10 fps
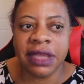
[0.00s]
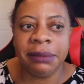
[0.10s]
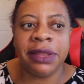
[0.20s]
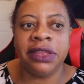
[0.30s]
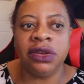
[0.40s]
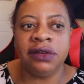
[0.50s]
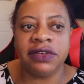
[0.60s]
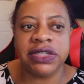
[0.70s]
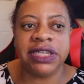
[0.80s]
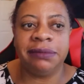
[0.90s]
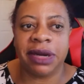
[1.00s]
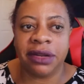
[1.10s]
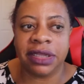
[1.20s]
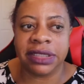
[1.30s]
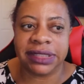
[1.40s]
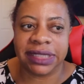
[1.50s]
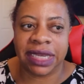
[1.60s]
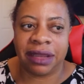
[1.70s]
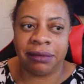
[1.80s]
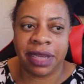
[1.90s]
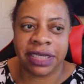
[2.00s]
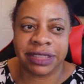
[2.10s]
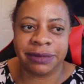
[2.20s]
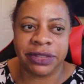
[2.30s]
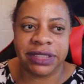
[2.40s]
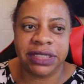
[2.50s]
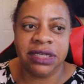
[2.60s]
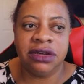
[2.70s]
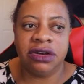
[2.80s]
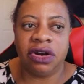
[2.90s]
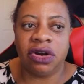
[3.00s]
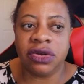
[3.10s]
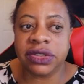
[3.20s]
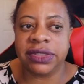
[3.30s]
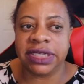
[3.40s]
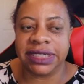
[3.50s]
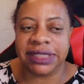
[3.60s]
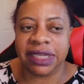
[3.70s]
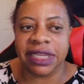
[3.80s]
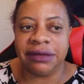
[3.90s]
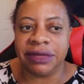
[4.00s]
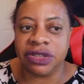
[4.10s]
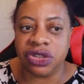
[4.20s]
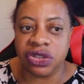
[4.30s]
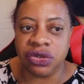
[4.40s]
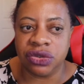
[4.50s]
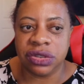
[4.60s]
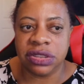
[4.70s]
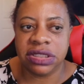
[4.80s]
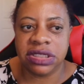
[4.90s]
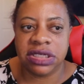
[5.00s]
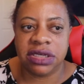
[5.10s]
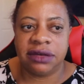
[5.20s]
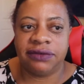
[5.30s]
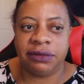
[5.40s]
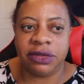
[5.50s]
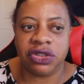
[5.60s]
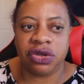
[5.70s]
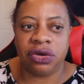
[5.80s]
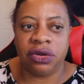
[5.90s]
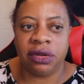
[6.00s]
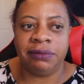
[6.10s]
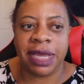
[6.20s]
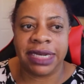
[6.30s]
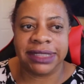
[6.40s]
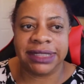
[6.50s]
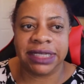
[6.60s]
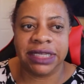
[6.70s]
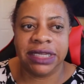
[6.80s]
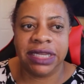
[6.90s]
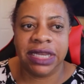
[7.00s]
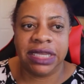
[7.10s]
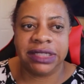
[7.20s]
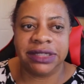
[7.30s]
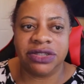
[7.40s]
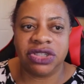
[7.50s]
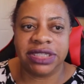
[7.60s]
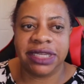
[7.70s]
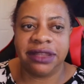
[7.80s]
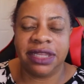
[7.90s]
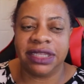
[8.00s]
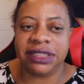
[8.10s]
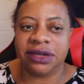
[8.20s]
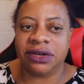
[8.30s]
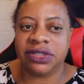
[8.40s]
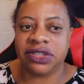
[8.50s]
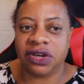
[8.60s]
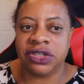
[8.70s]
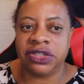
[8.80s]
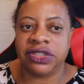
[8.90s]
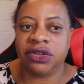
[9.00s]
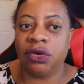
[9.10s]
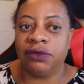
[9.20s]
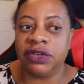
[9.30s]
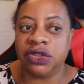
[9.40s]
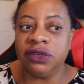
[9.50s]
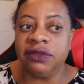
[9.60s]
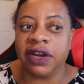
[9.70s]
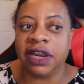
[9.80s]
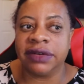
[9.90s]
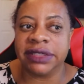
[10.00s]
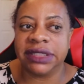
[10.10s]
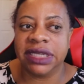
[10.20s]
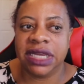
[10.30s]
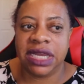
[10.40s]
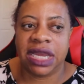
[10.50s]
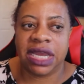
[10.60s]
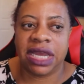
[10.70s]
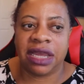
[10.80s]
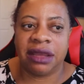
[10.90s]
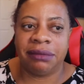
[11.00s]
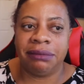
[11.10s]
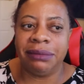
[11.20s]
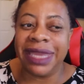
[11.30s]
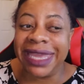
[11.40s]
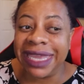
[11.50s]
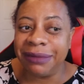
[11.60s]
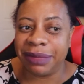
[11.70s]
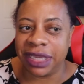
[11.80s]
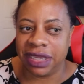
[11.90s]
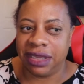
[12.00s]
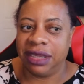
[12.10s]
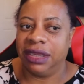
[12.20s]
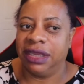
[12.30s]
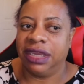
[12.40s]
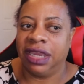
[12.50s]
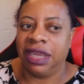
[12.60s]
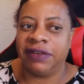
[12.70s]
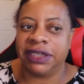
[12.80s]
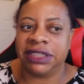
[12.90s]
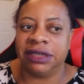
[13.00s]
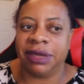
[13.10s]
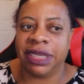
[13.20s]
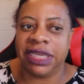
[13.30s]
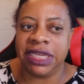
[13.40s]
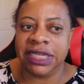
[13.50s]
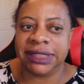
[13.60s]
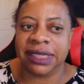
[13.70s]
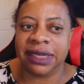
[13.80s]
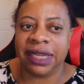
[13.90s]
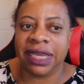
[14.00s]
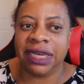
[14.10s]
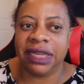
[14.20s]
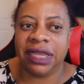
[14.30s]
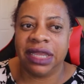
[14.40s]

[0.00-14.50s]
But the University of Maryland's experts also did a study in mid-June from the Journal of Medicine suggesting that the SARS-CoV-2 virus may be infected by heat and sunlight,